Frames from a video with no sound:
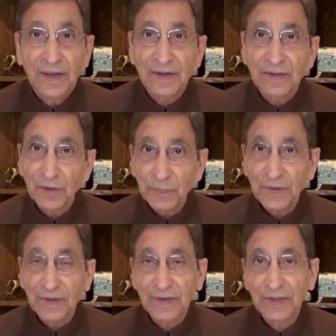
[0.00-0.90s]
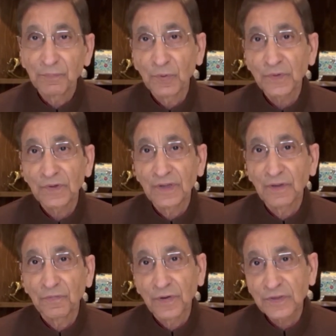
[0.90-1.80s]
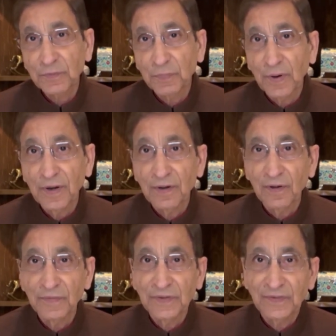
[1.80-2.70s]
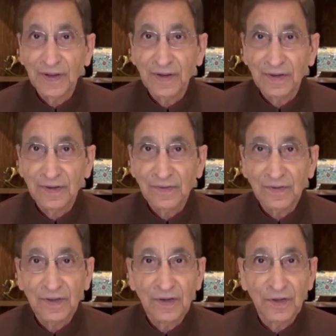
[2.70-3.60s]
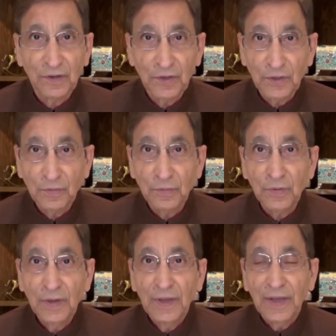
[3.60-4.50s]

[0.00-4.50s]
and typically puts the first part of the sentence in a new